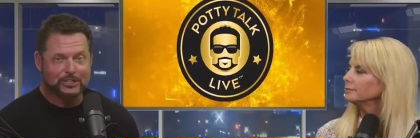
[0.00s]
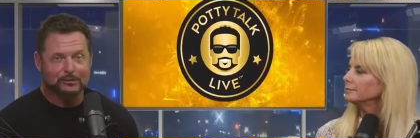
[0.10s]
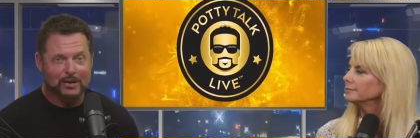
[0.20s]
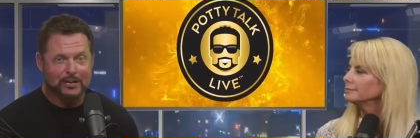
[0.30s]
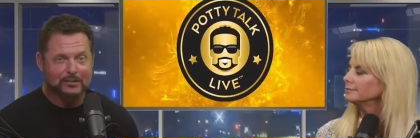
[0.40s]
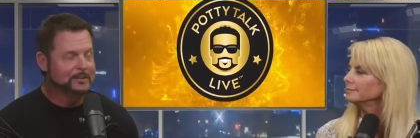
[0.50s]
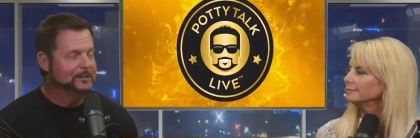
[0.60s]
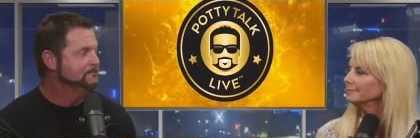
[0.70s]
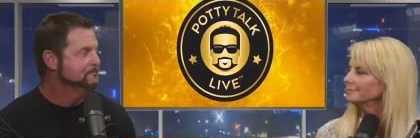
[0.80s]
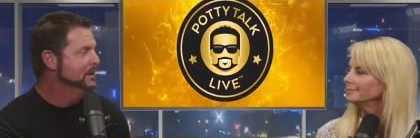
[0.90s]
Speaker 1: around here,
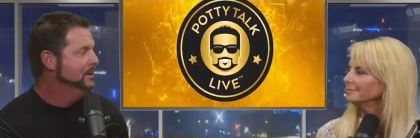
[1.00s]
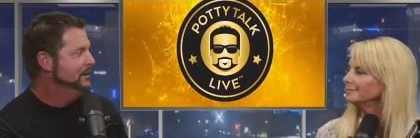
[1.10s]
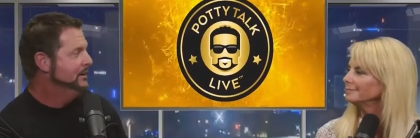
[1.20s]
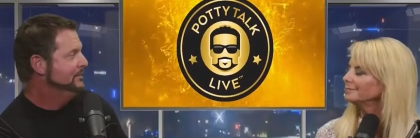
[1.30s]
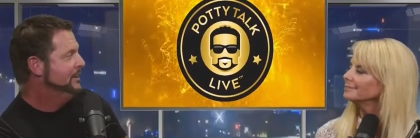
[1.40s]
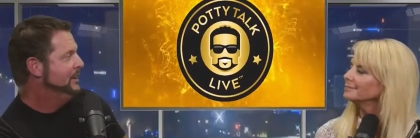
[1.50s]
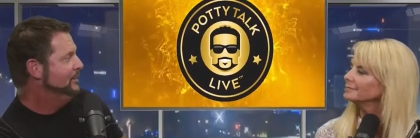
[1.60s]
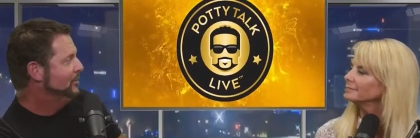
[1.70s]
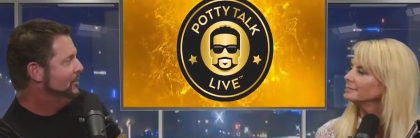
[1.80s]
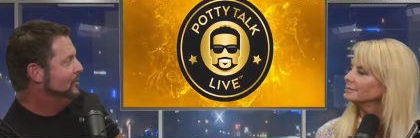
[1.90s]
mm-hmm. and uh,
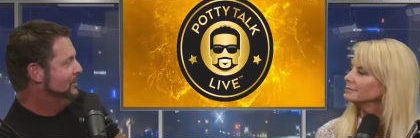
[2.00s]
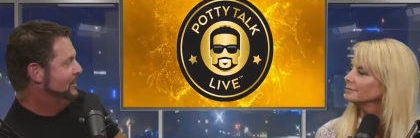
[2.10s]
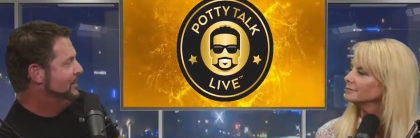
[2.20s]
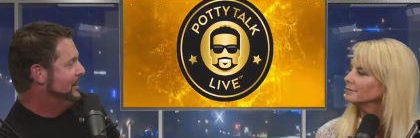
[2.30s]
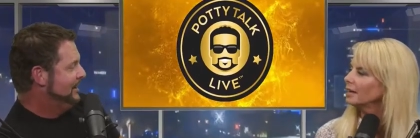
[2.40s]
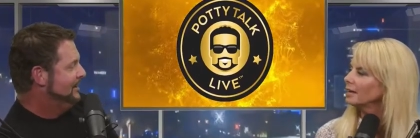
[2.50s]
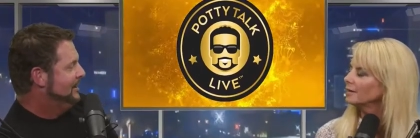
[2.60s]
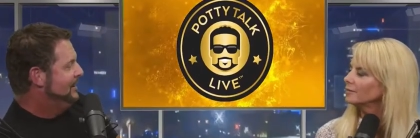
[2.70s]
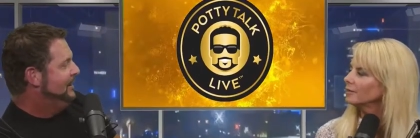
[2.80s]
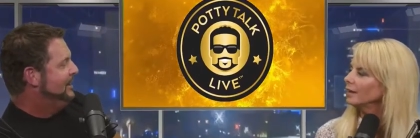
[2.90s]
we'll go over it. Lord. Hey, hey,
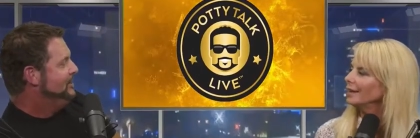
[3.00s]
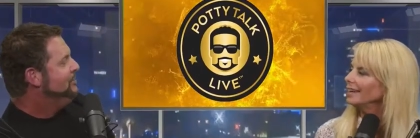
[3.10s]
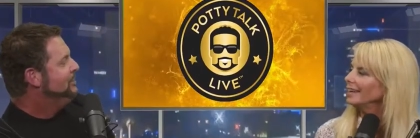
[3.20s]
hey you've been